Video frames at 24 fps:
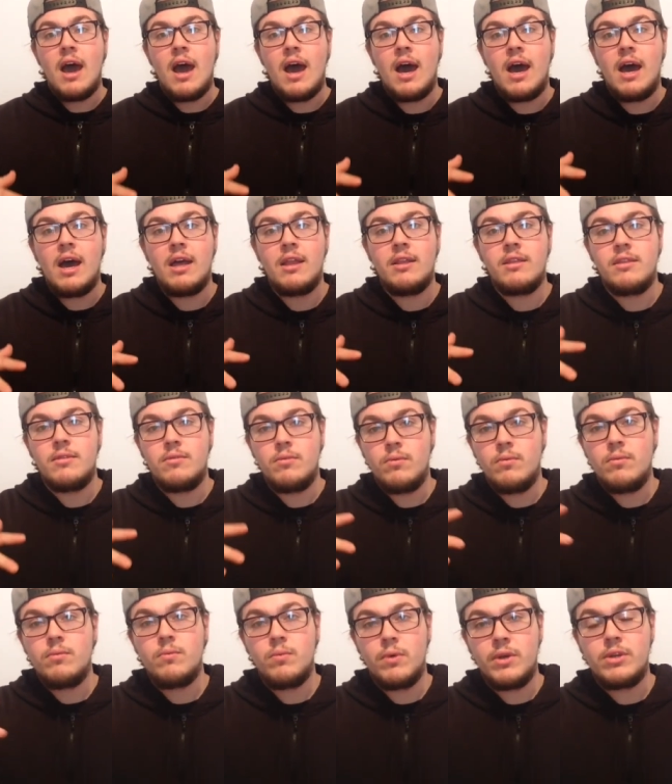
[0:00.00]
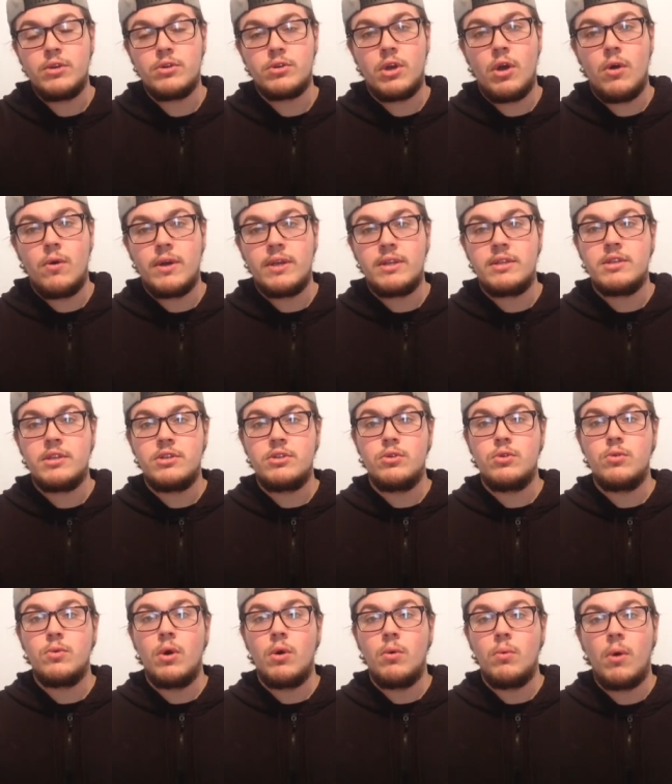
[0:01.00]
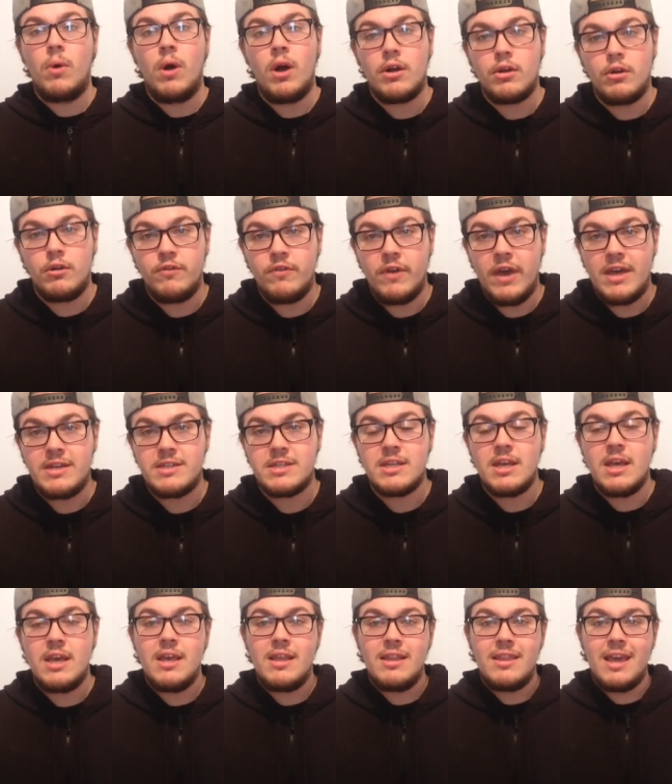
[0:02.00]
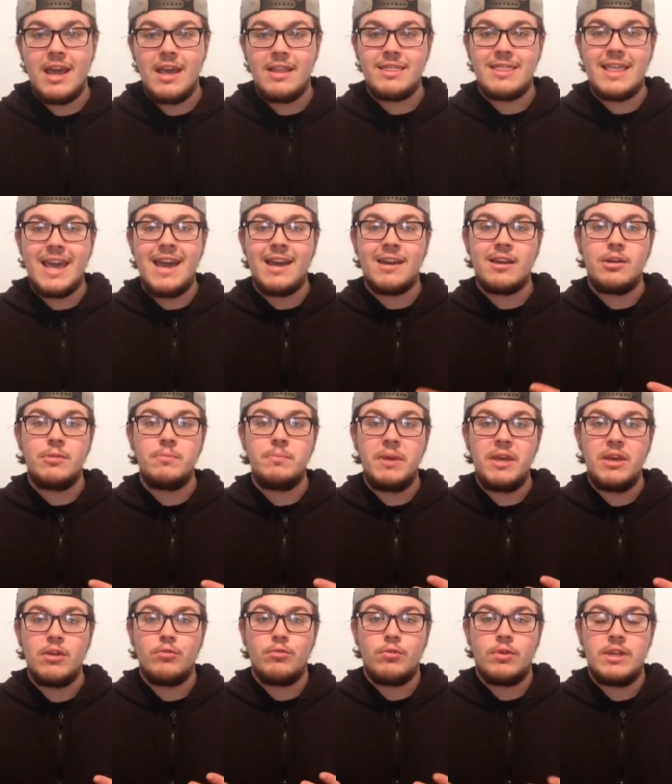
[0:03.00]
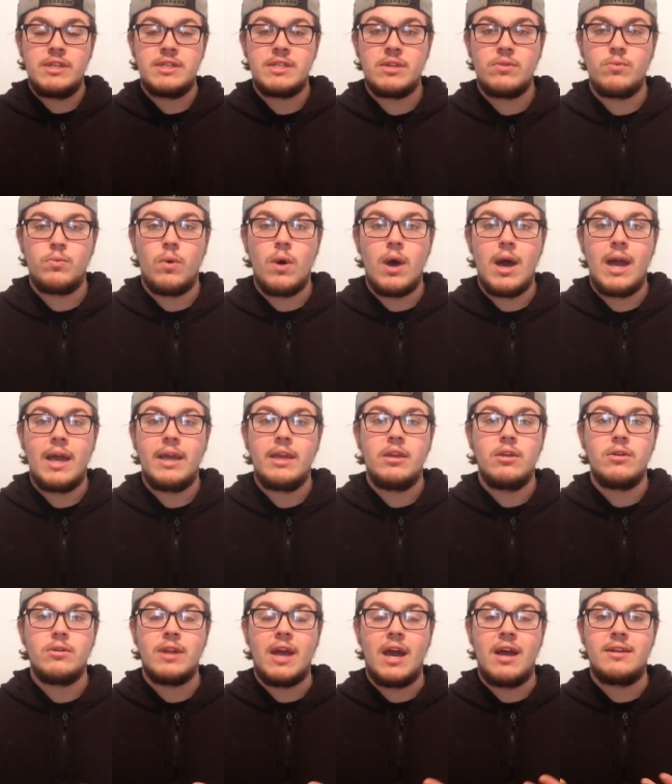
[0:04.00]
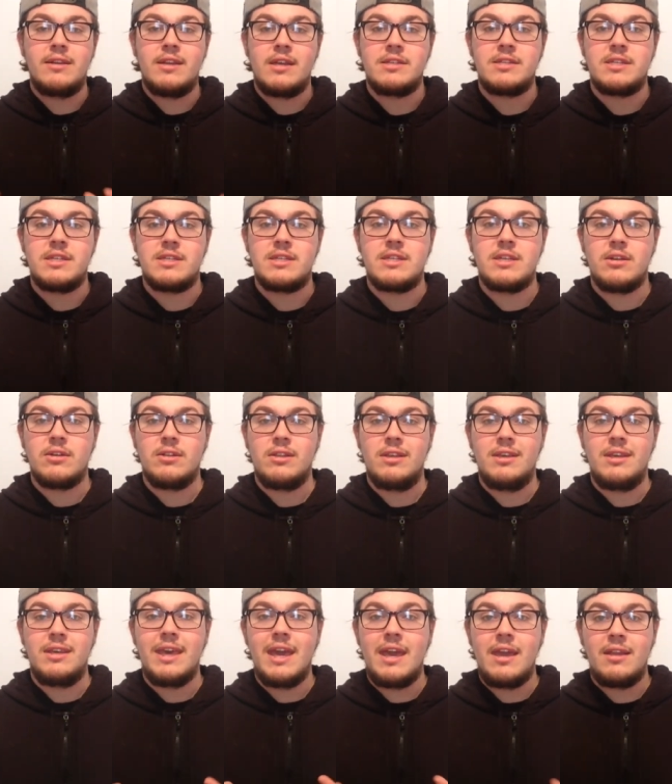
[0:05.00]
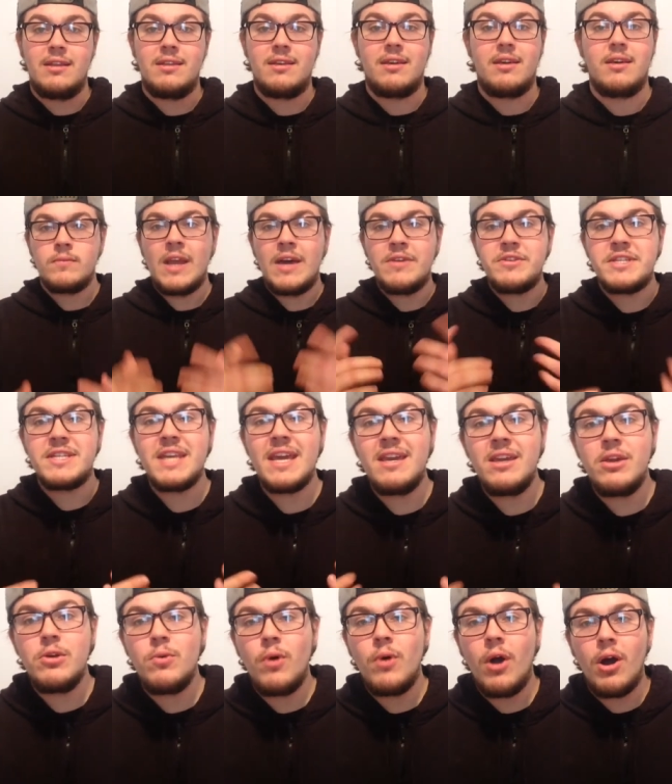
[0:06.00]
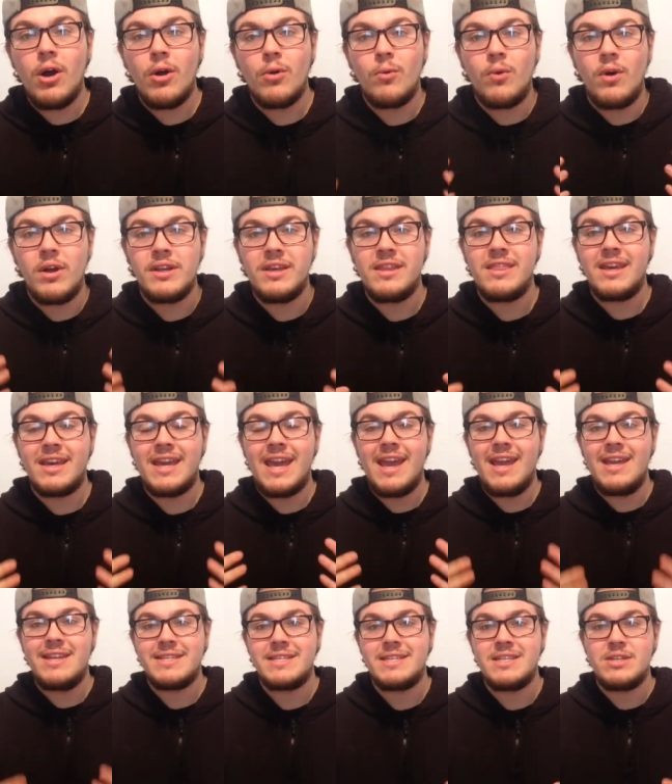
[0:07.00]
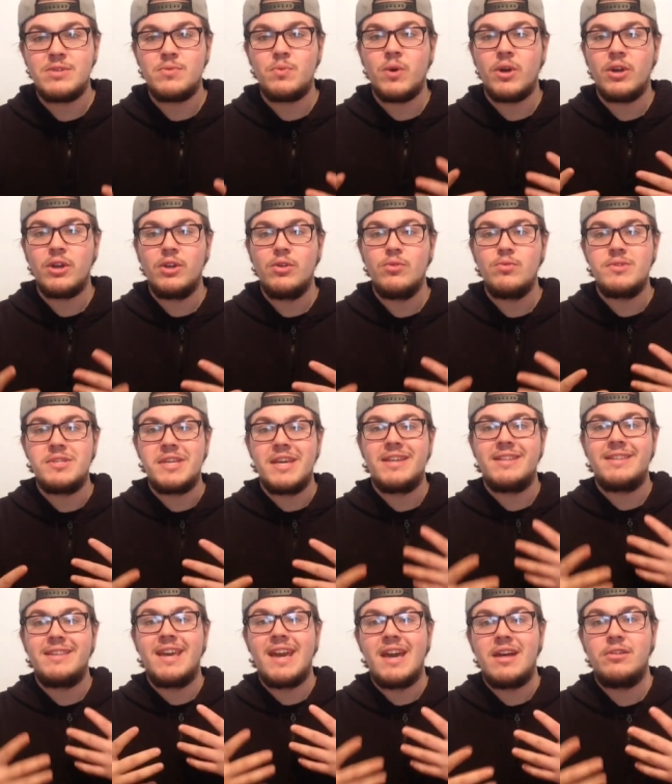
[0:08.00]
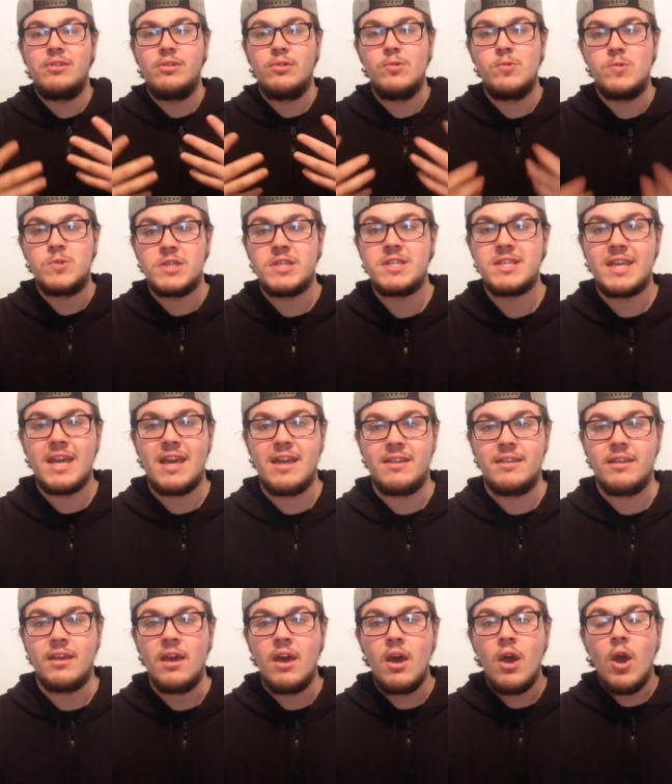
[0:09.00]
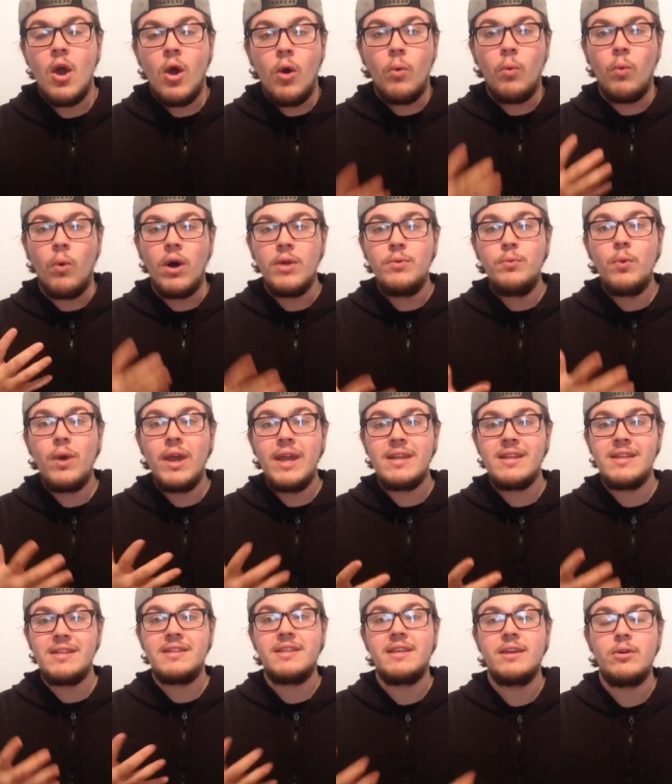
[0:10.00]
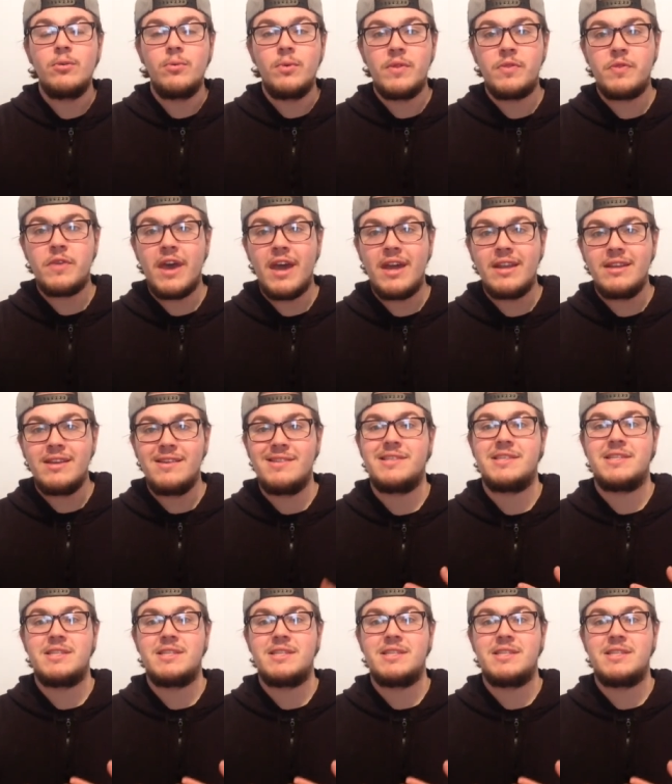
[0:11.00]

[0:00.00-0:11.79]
on when you're going to do a water fast, that that could be a reason why you're not necessarily gaining it. Now, say you are one of the cases where you did get loose skin. One way to deal with that is